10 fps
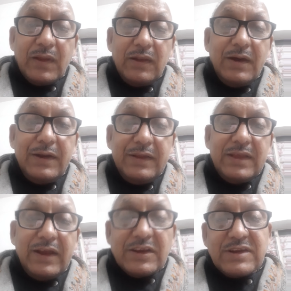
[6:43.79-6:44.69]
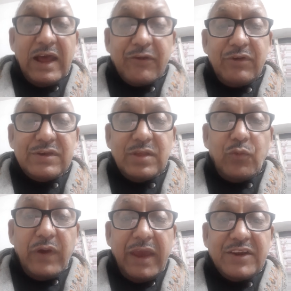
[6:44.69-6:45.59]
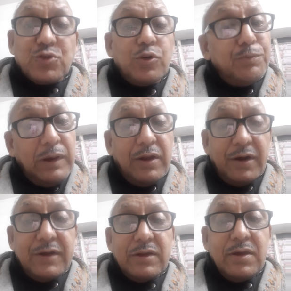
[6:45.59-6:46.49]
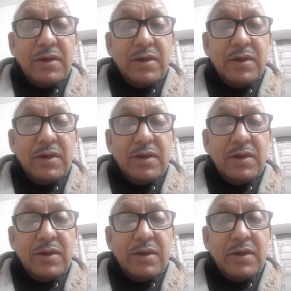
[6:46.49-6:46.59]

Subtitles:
learning the English language the way it should be learned.